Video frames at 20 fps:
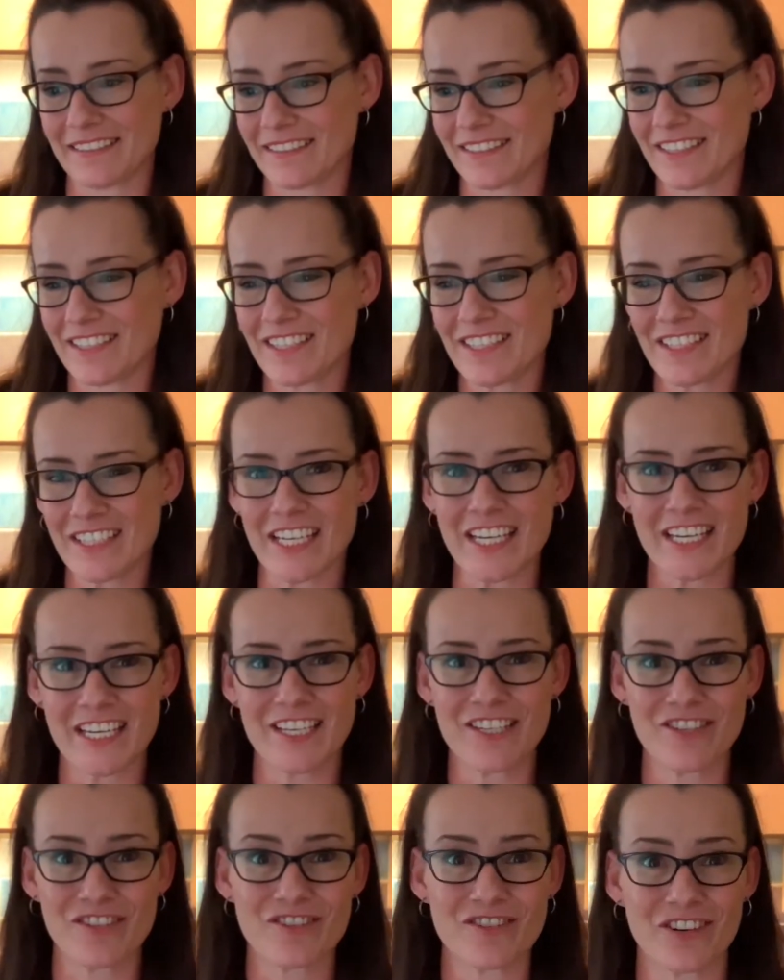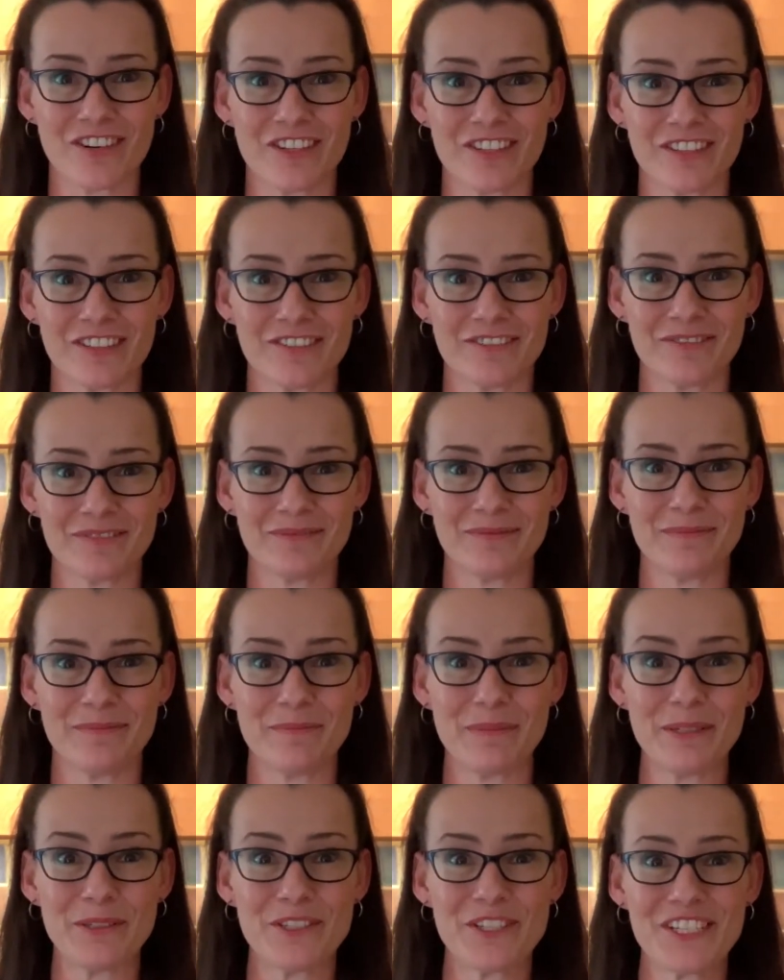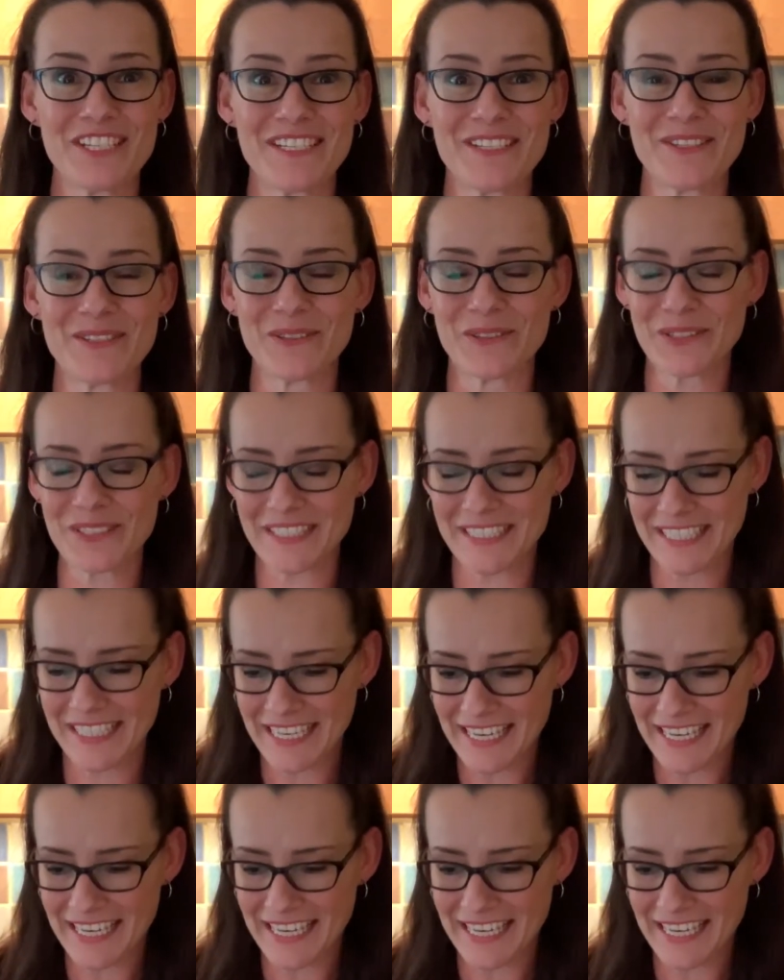stinky, strong blue cheese sauce,